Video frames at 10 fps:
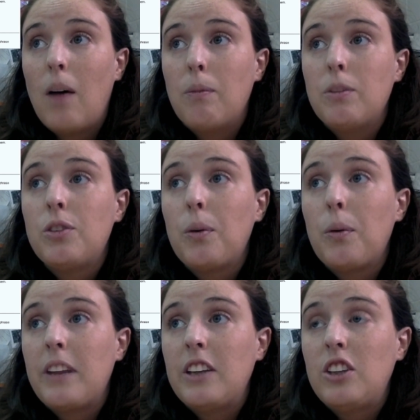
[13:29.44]
So
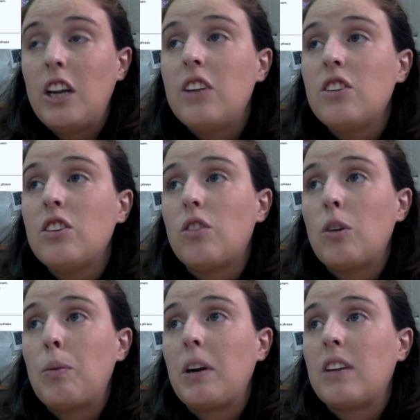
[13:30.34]
when they change the
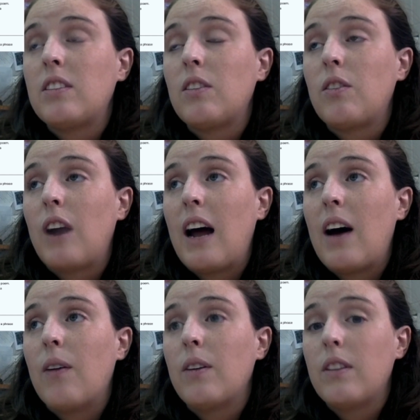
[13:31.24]
rubrics
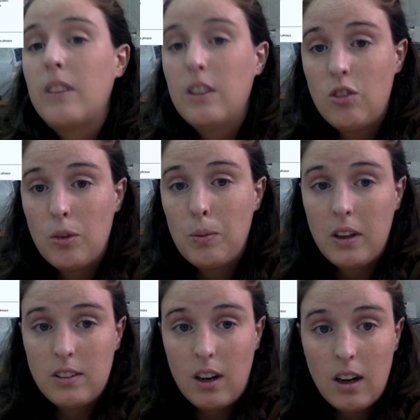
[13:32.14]
around, these
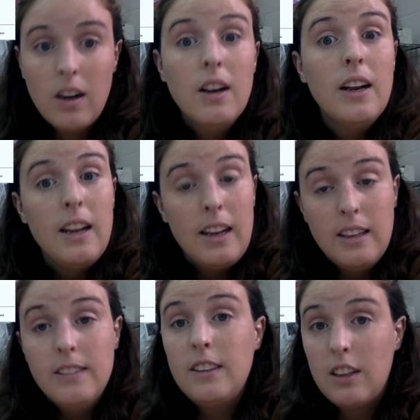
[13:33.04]
rubrics are
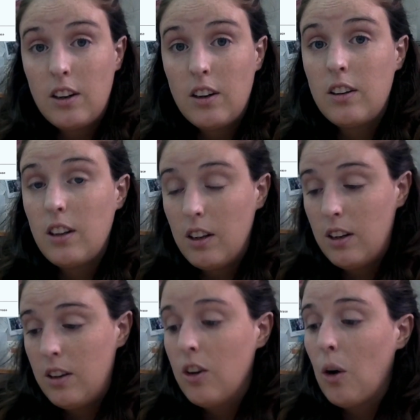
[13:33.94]
easier
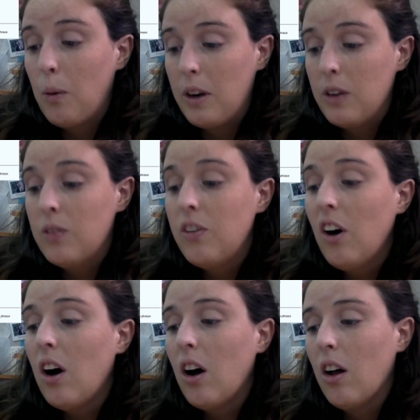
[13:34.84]
to know where you
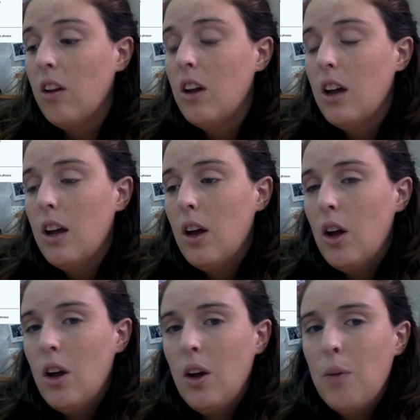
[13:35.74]
fall.
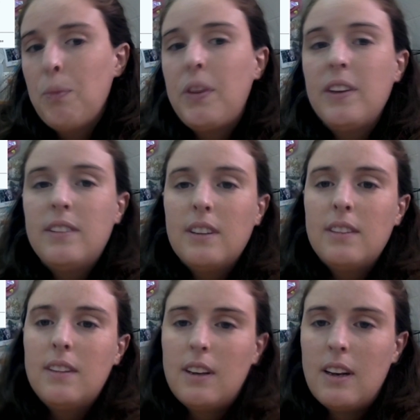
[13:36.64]
But this
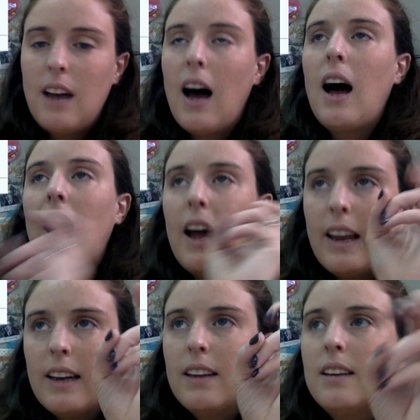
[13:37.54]
is the
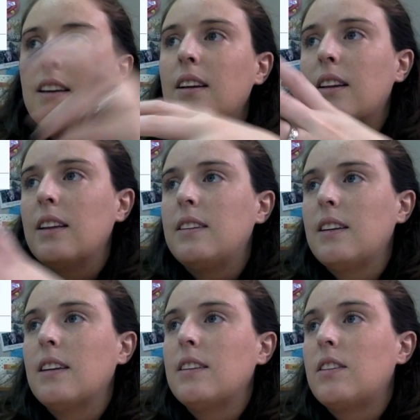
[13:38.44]
9. This
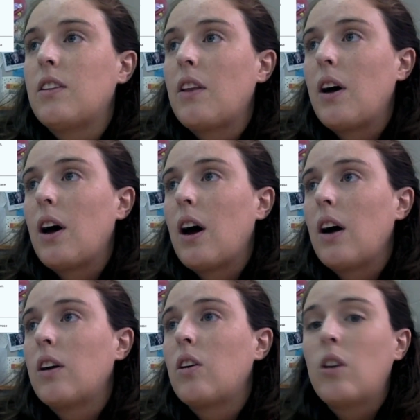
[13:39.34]
is
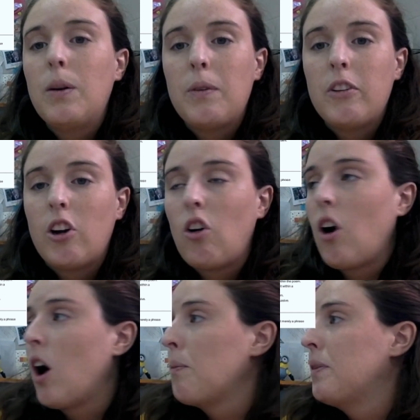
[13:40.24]
the cream of the
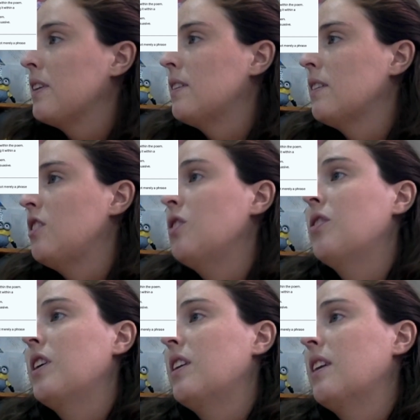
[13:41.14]
crop. This is, you
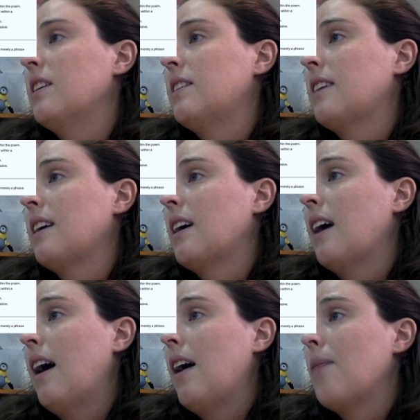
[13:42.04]
read this
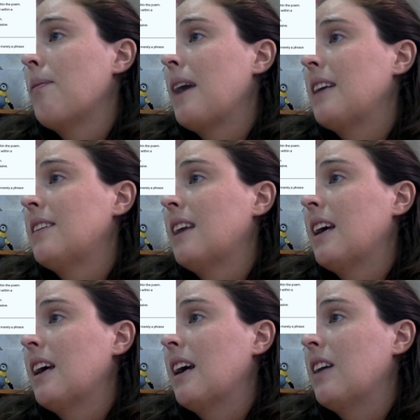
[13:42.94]

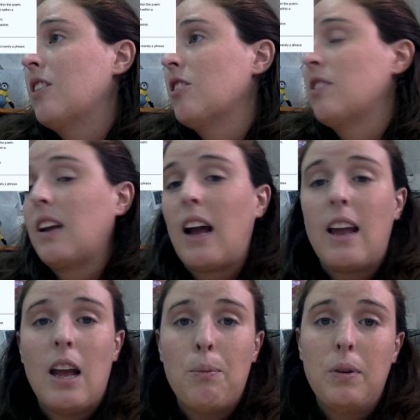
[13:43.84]
essay and you're just like, I
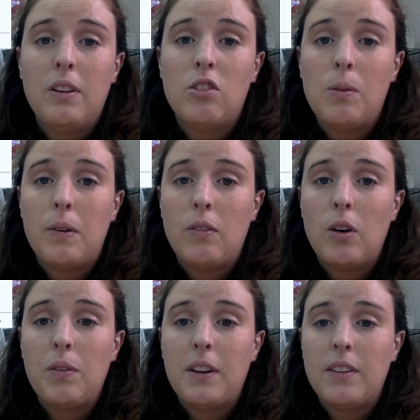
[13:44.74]
can't believe someone
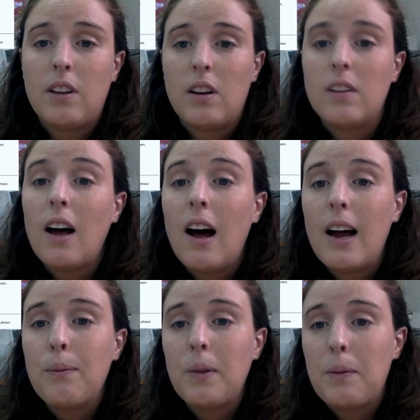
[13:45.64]
wrote this on a
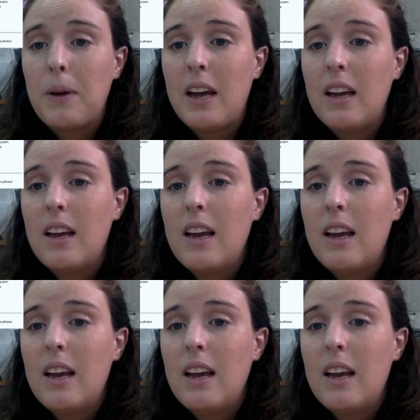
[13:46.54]
time limit.